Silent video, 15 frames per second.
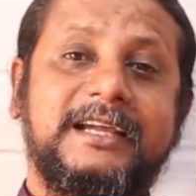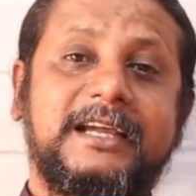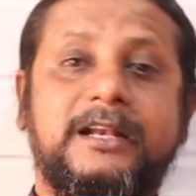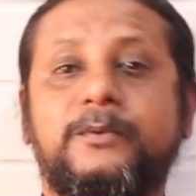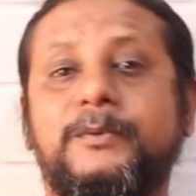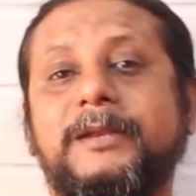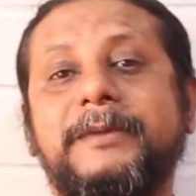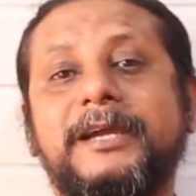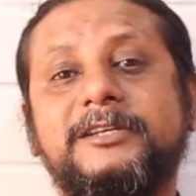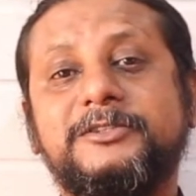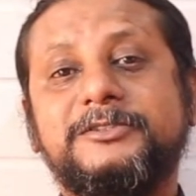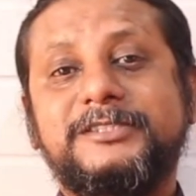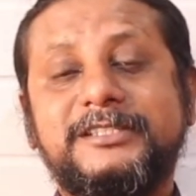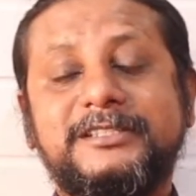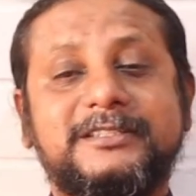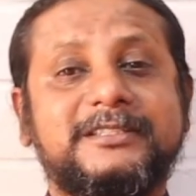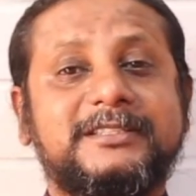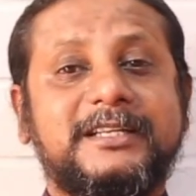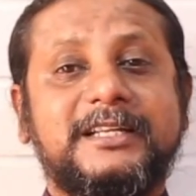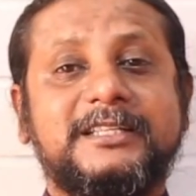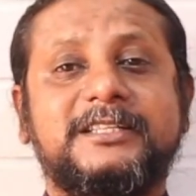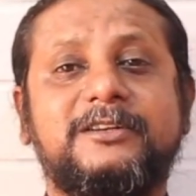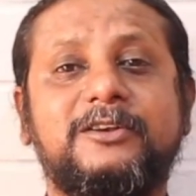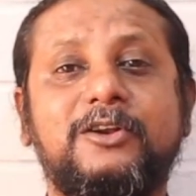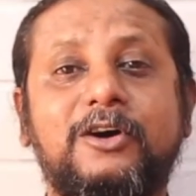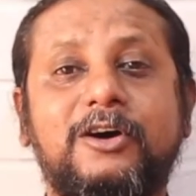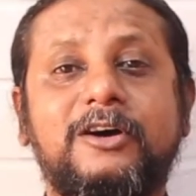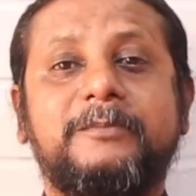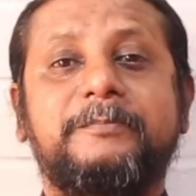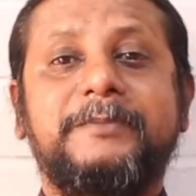And I went back to Jesus and I said,
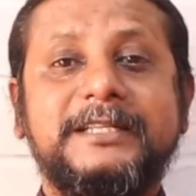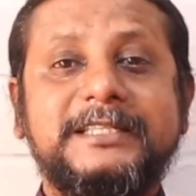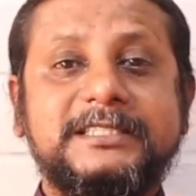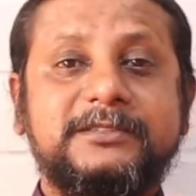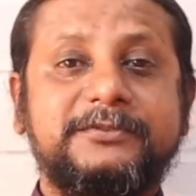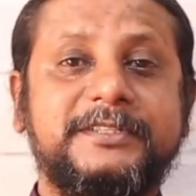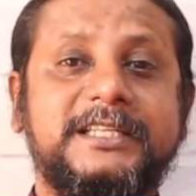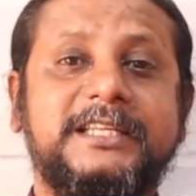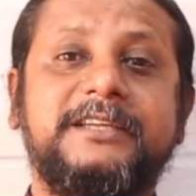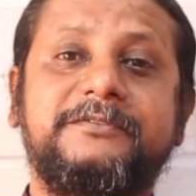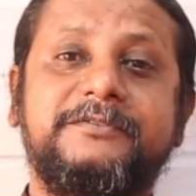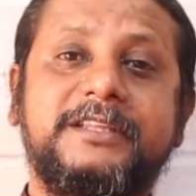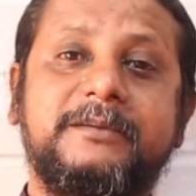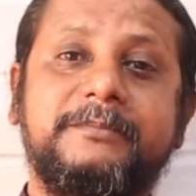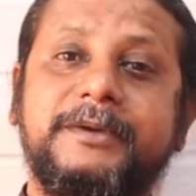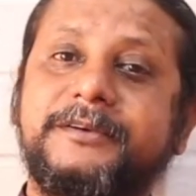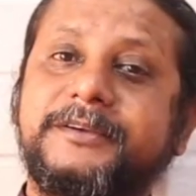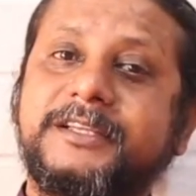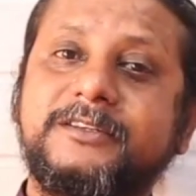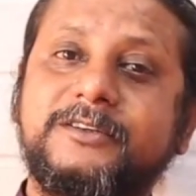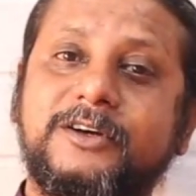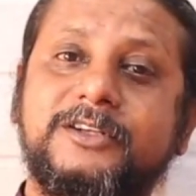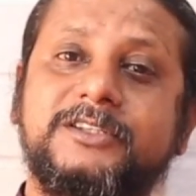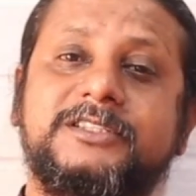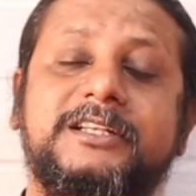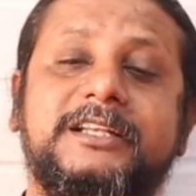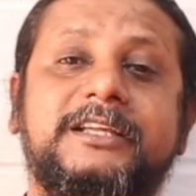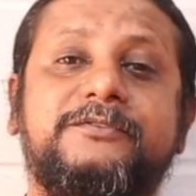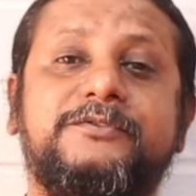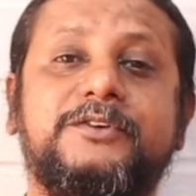Lord, please forgive the American
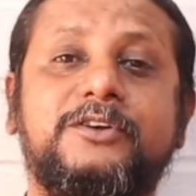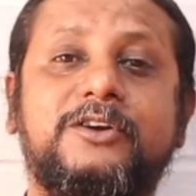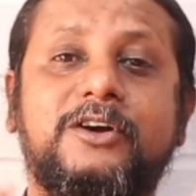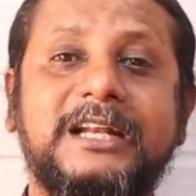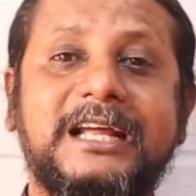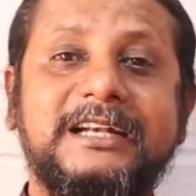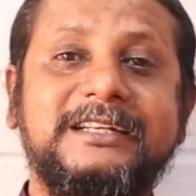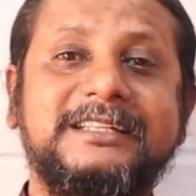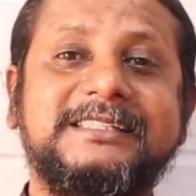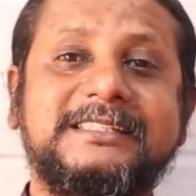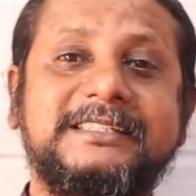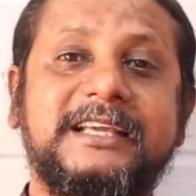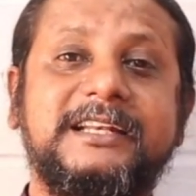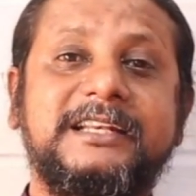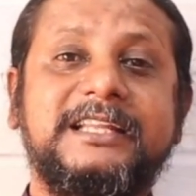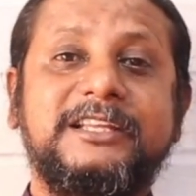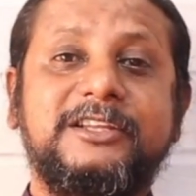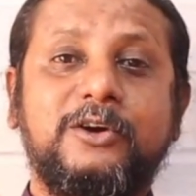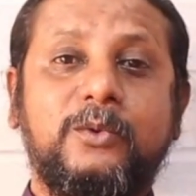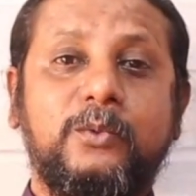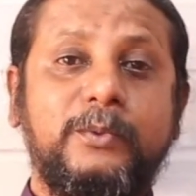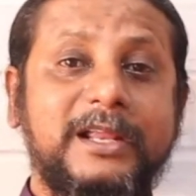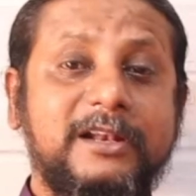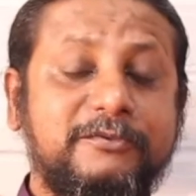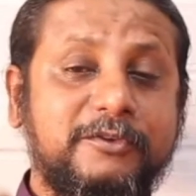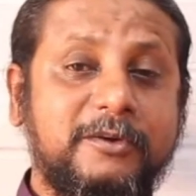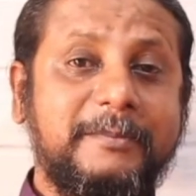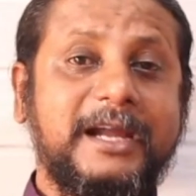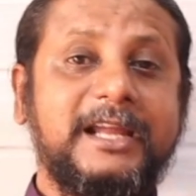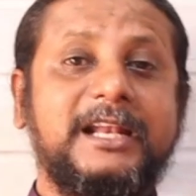consulate for not understanding your will
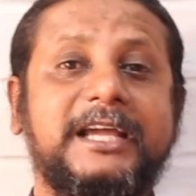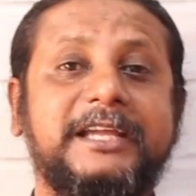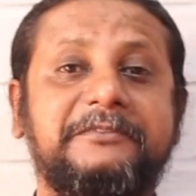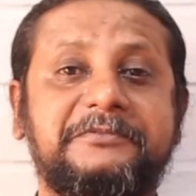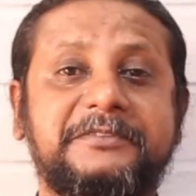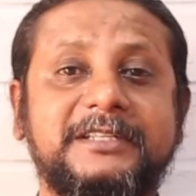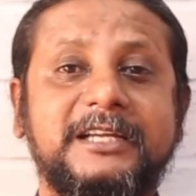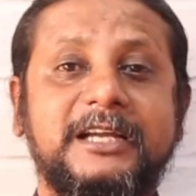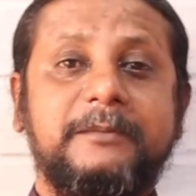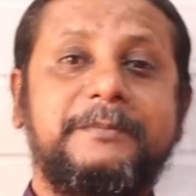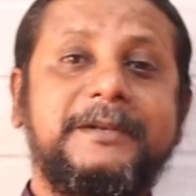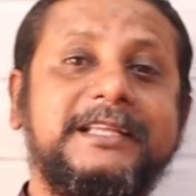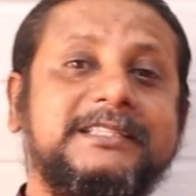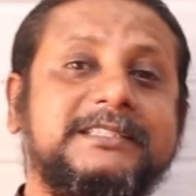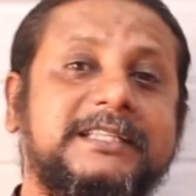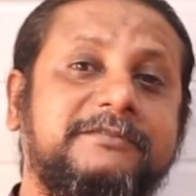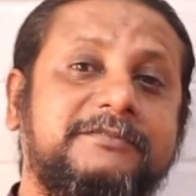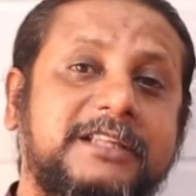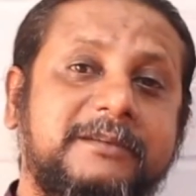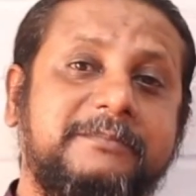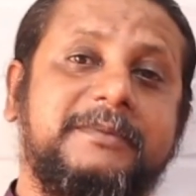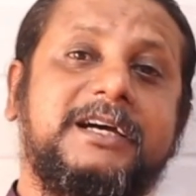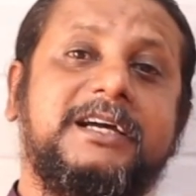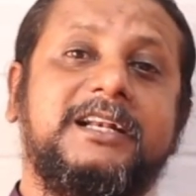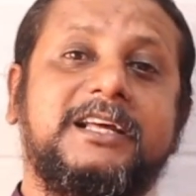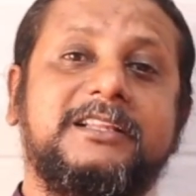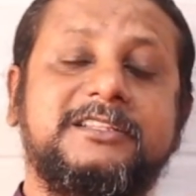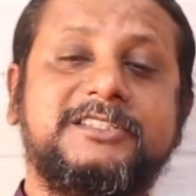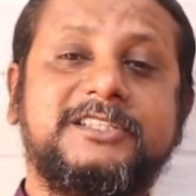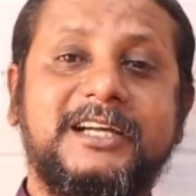for my life. Please give them
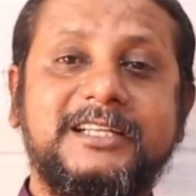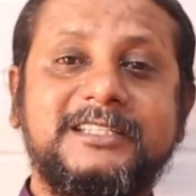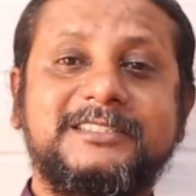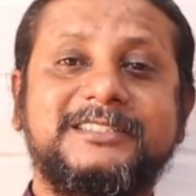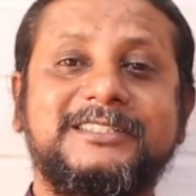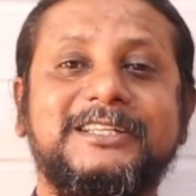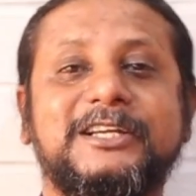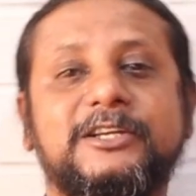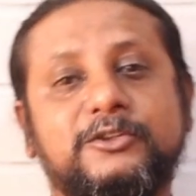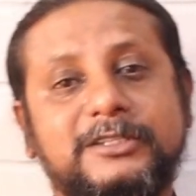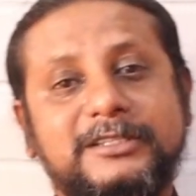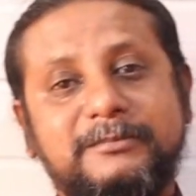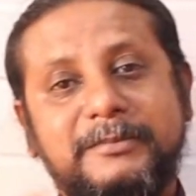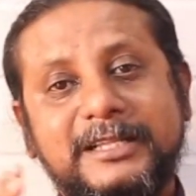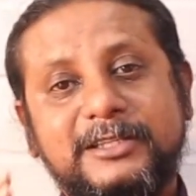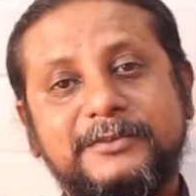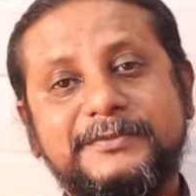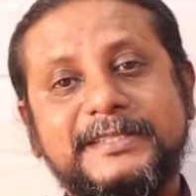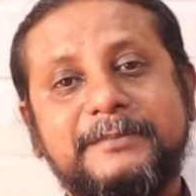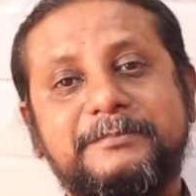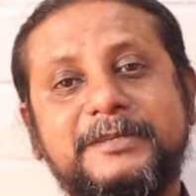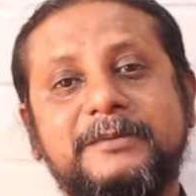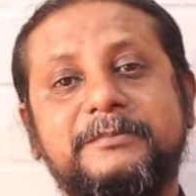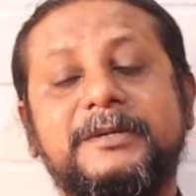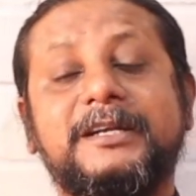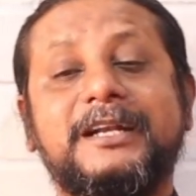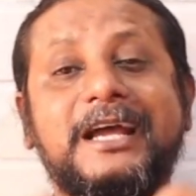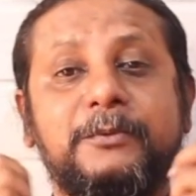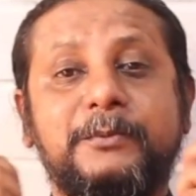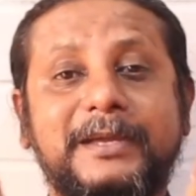another chance. So in the month of September,
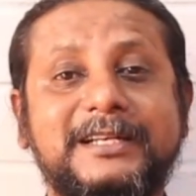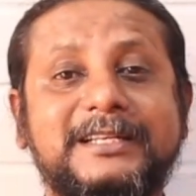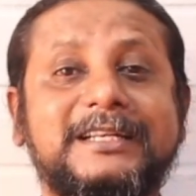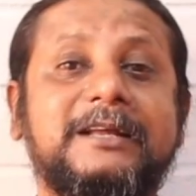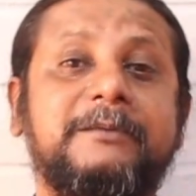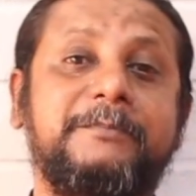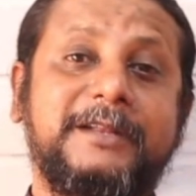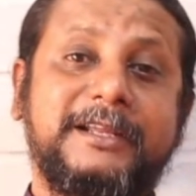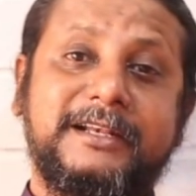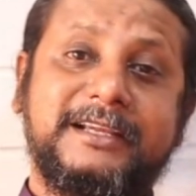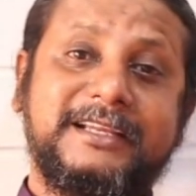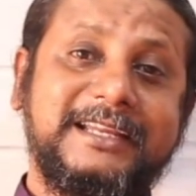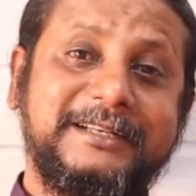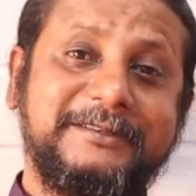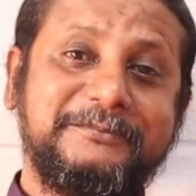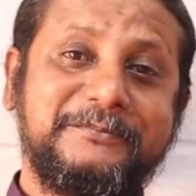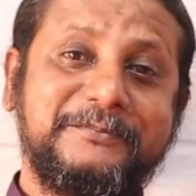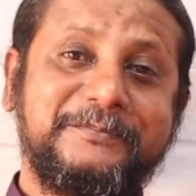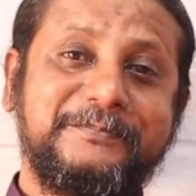I went and applied again.